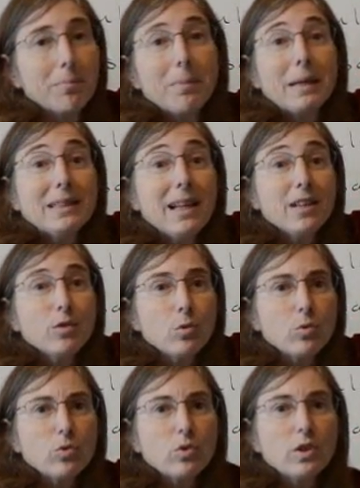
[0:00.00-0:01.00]

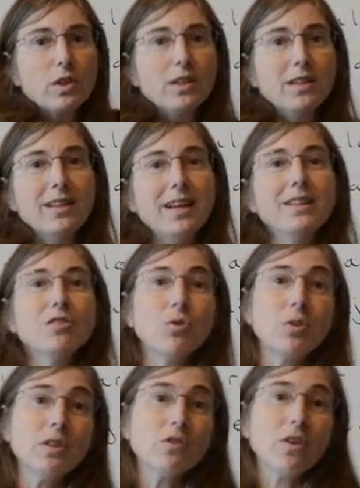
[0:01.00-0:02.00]
Mandatos. And so
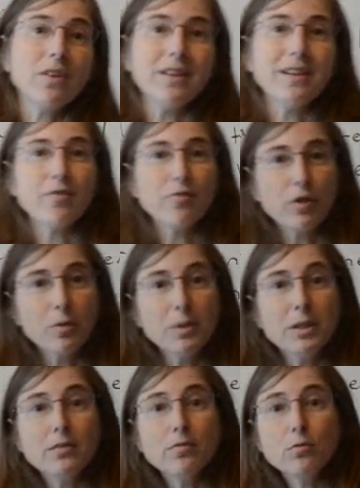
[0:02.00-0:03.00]
these are the
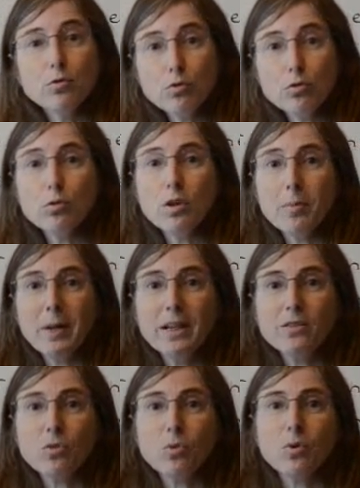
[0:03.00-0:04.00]
affirmative to
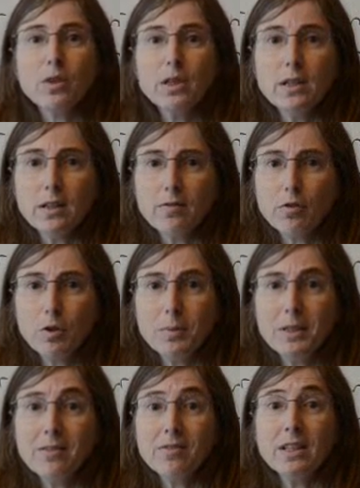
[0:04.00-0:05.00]
commands or the
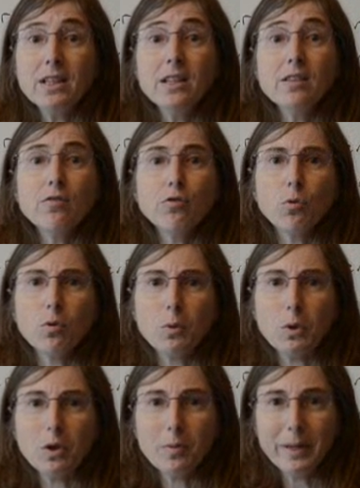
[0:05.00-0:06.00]
affirmative
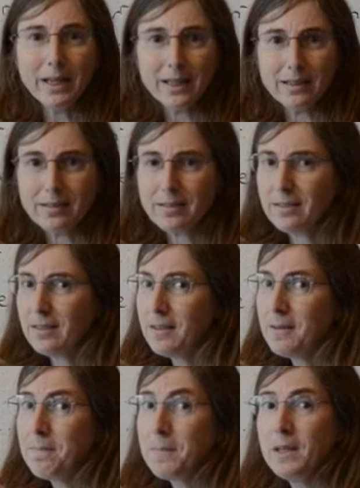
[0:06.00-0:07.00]
informal commands.
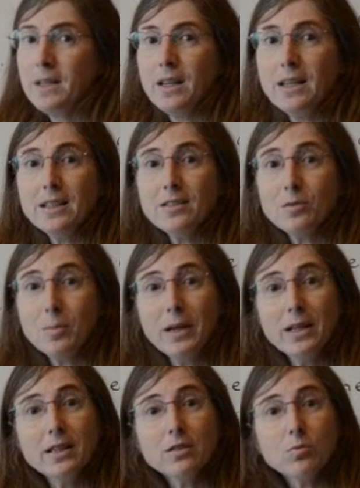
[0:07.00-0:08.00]
And in
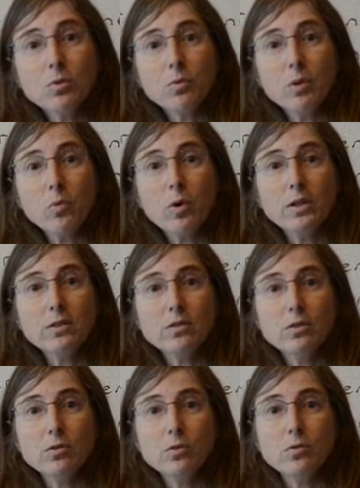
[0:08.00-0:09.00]
Spanish, when we want
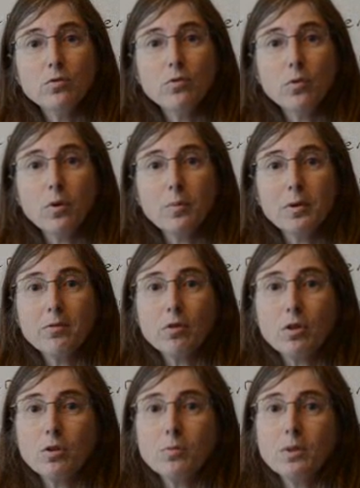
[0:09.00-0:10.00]
to form a
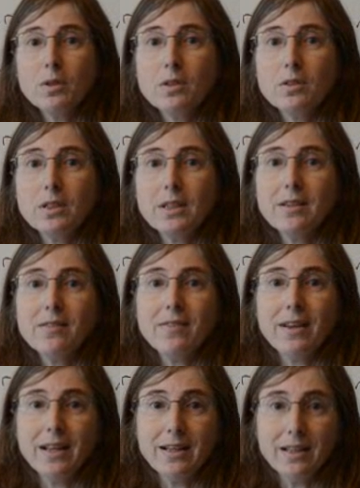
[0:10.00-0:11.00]
verb to give
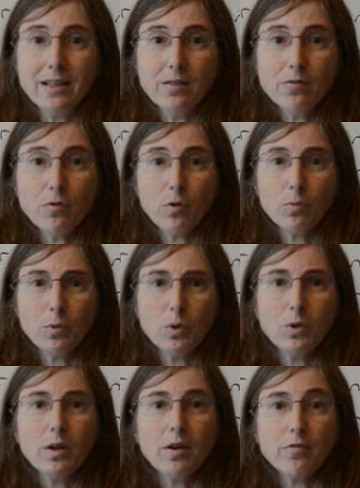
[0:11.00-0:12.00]
an
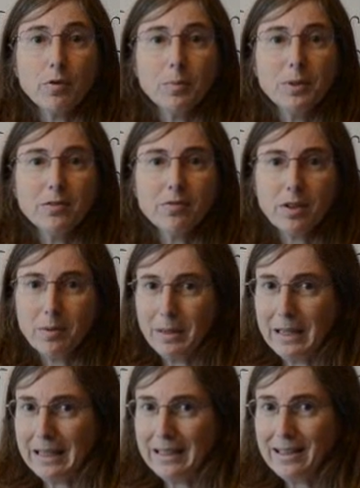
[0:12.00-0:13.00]
informal affirmative
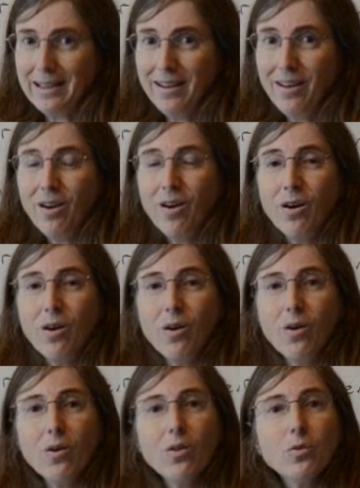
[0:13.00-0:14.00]
command,
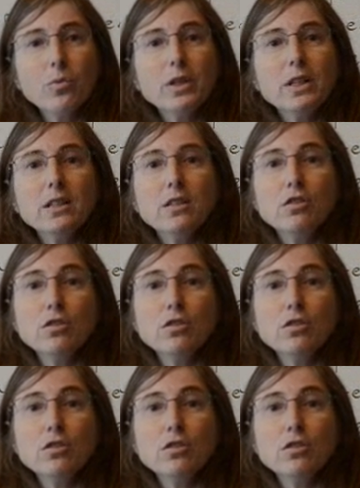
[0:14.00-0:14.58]
all that we need to